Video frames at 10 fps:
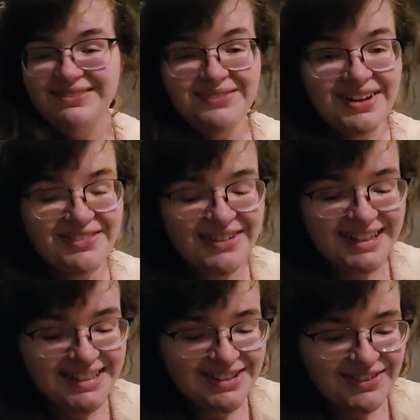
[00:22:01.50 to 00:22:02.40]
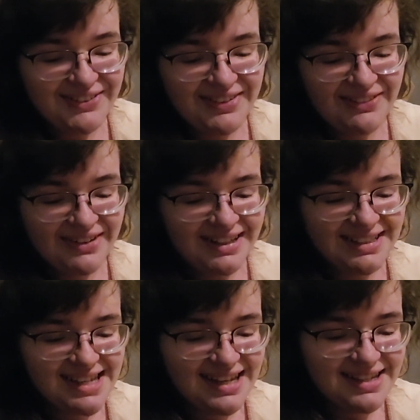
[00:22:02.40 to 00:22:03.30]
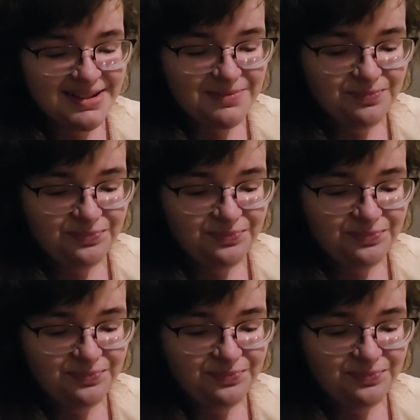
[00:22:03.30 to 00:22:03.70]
My friends for the ring size.